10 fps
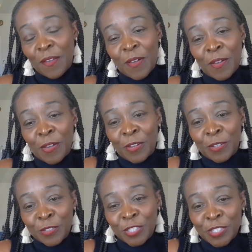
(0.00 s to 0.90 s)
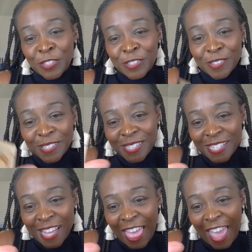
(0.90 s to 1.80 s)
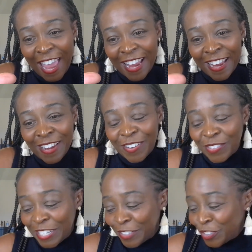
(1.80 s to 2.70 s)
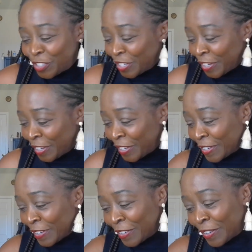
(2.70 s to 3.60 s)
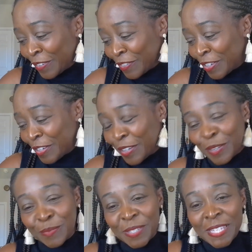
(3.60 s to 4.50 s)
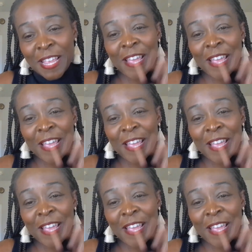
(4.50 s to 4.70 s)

Oh, shucks. The Ten of Cups.